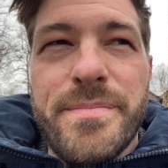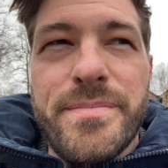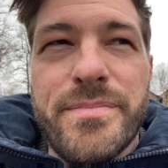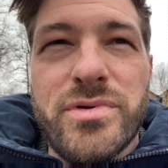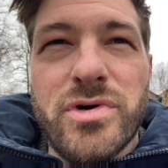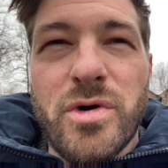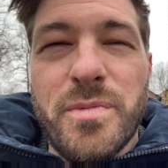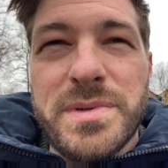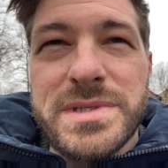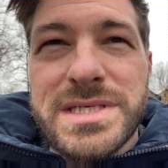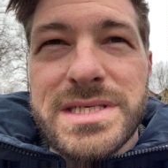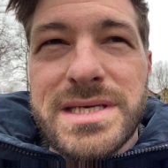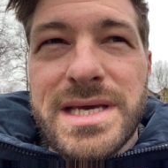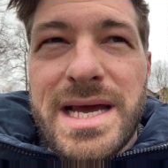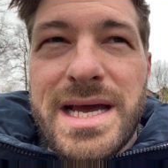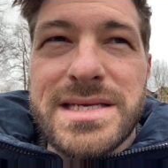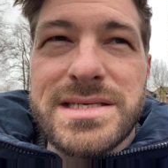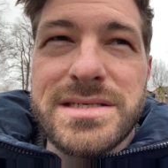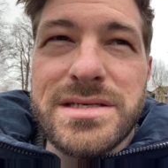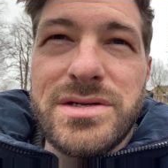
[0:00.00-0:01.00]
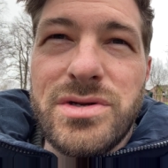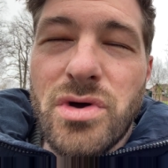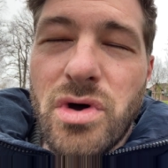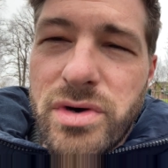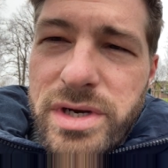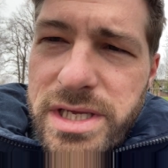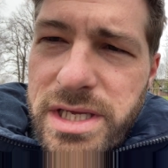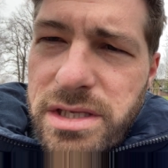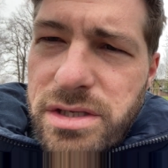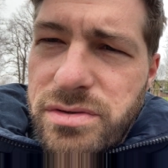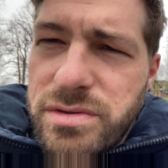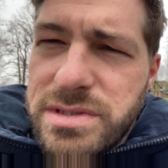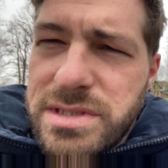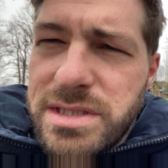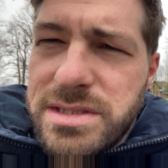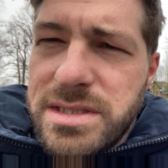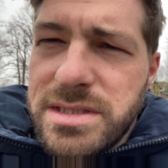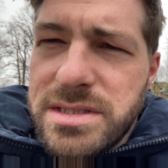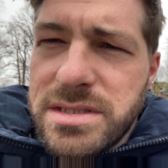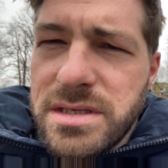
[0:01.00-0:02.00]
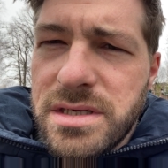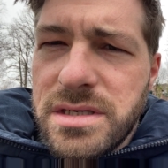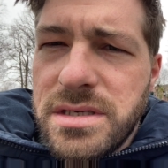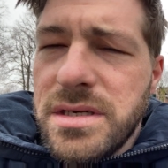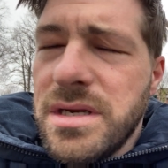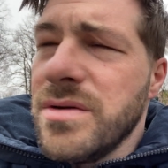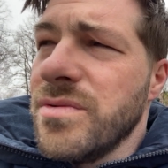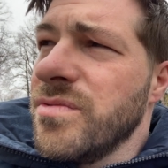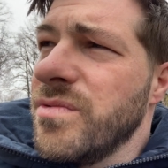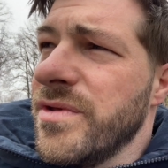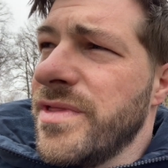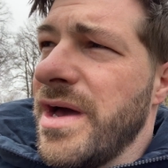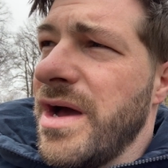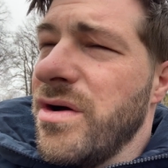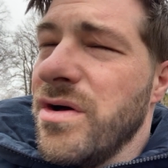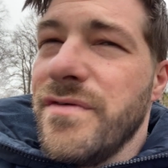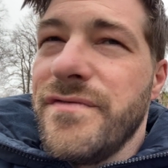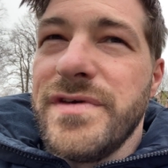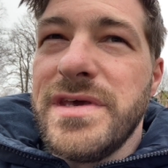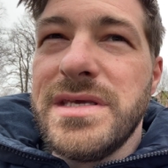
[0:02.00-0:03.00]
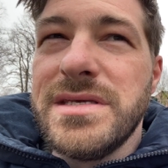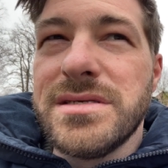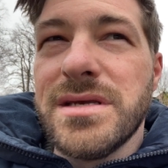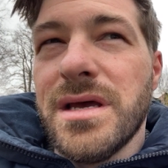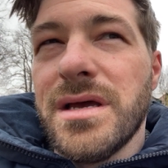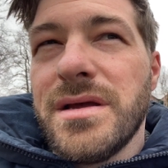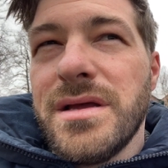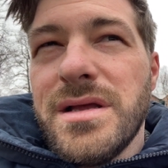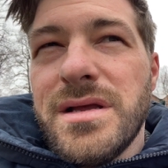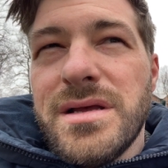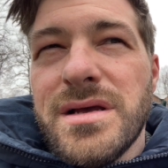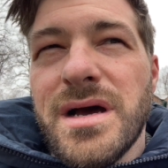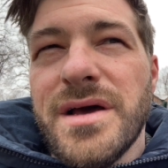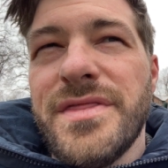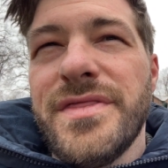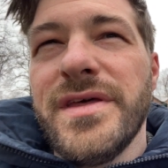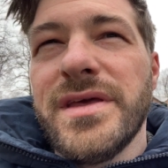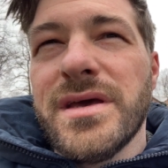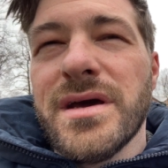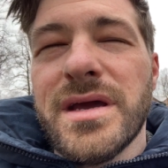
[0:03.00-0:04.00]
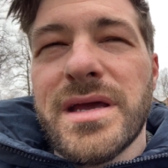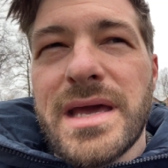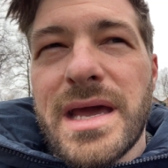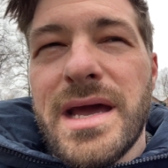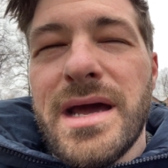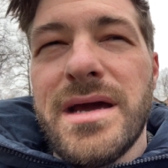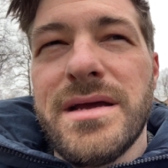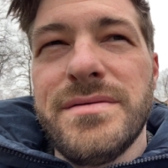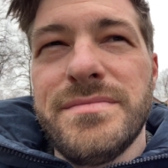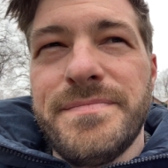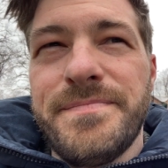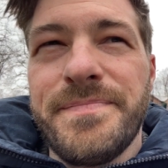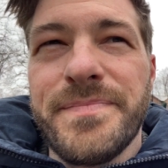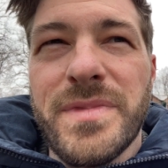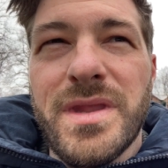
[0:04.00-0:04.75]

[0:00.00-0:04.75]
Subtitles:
property as a non-EU citizen without a visa. I think I can.